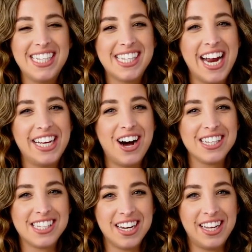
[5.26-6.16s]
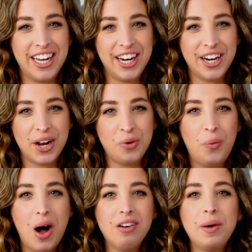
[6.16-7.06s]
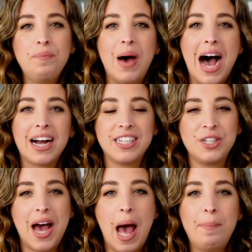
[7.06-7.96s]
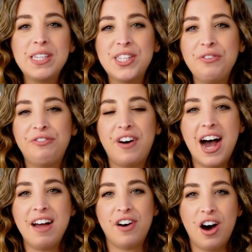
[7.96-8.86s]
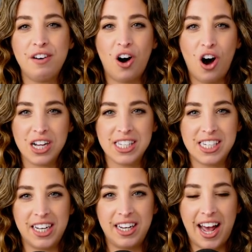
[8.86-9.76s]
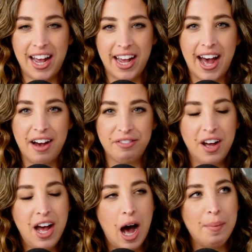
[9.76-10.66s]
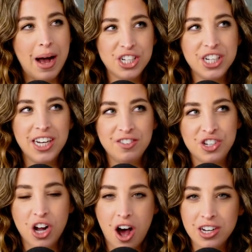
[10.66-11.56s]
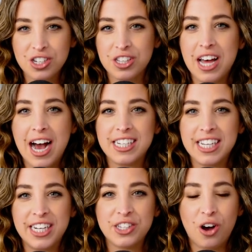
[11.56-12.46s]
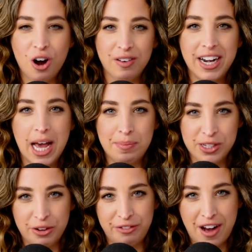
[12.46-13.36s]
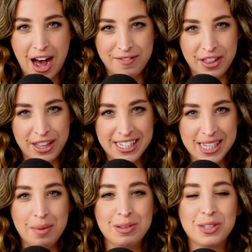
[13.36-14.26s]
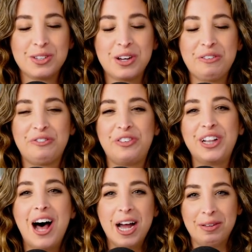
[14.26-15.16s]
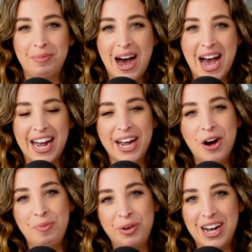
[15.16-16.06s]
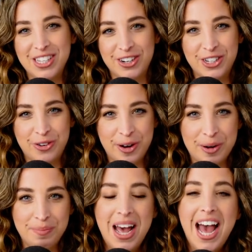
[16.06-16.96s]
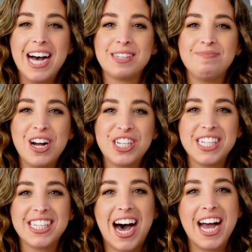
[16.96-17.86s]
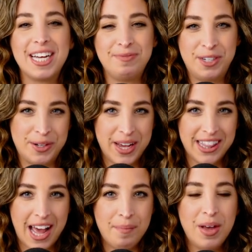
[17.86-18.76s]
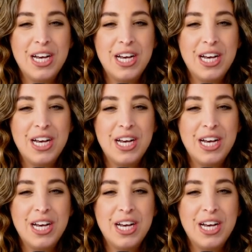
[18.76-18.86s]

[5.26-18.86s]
It's Katie Austin here, and welcome back to episode 5 of Austin AF. I'm actually kind of shocked that it is already episode 5. These episodes are flying by. I hope you guys are enjoying them as much as I am doing them.